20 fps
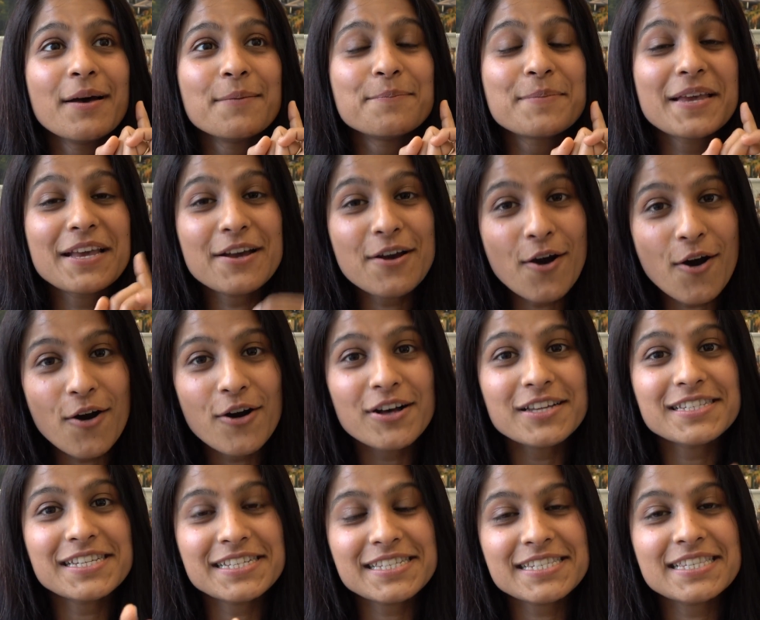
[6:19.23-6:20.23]

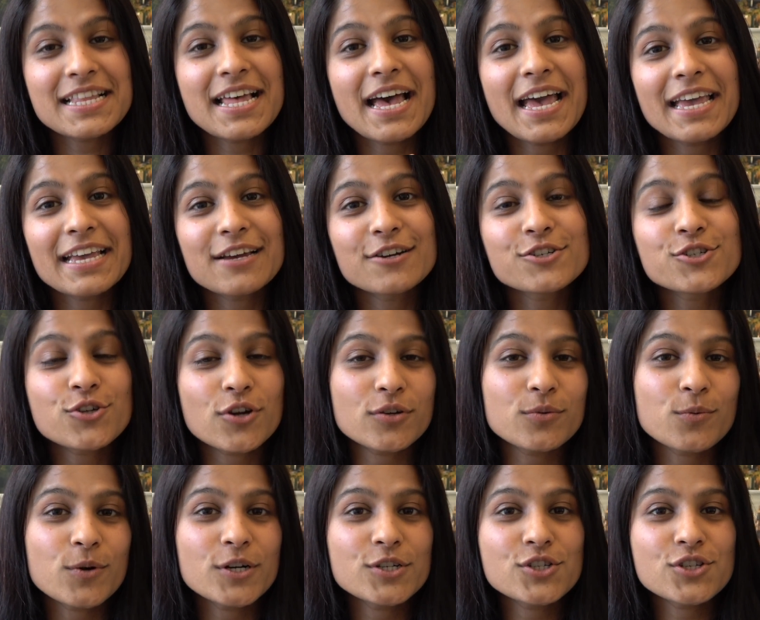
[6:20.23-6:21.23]
because it's like a short
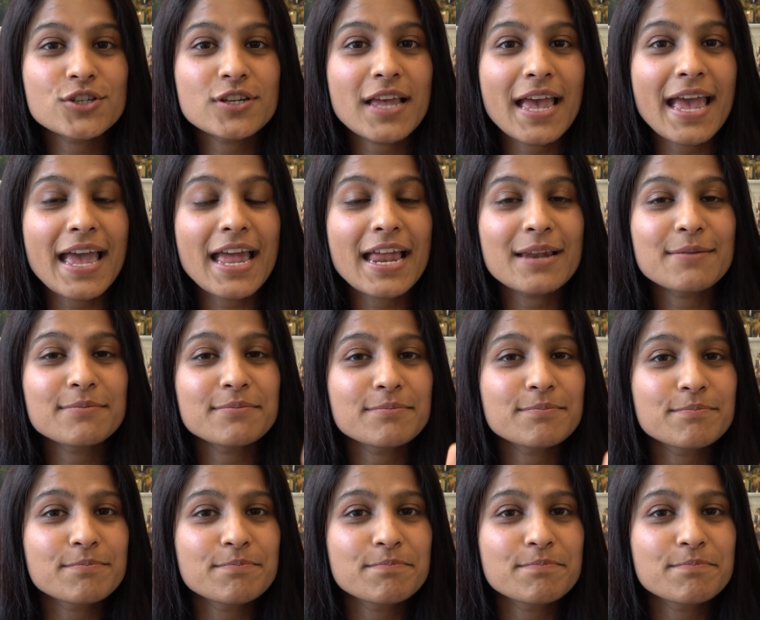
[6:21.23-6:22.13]
version and